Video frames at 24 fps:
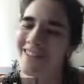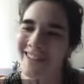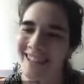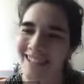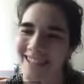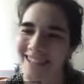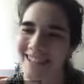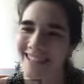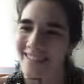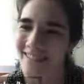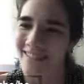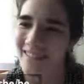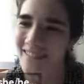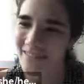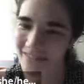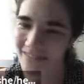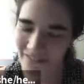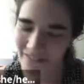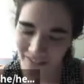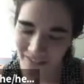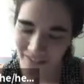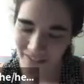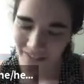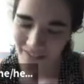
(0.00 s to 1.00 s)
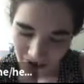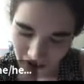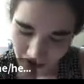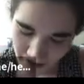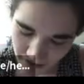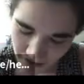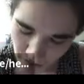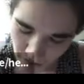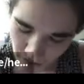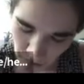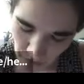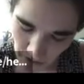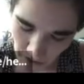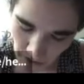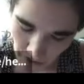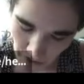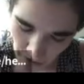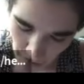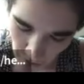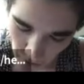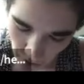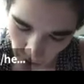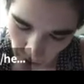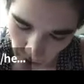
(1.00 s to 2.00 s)
generalized even further, and
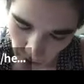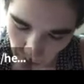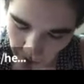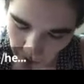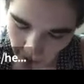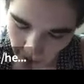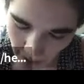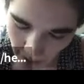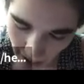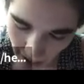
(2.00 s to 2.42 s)
the work we